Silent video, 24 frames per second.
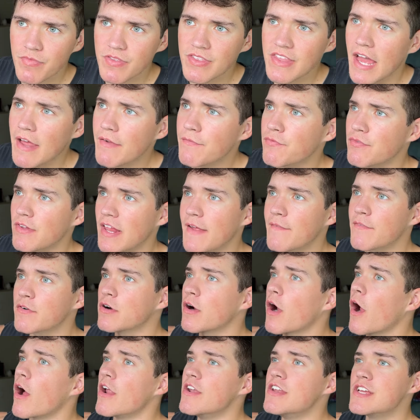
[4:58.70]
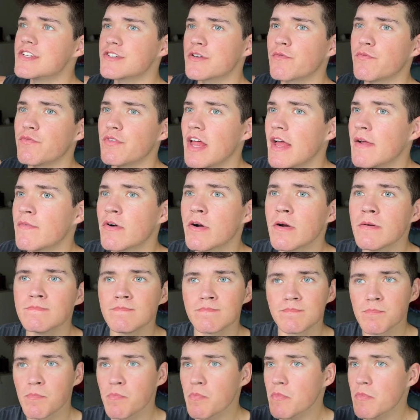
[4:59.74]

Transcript: That flavor, initial flavor,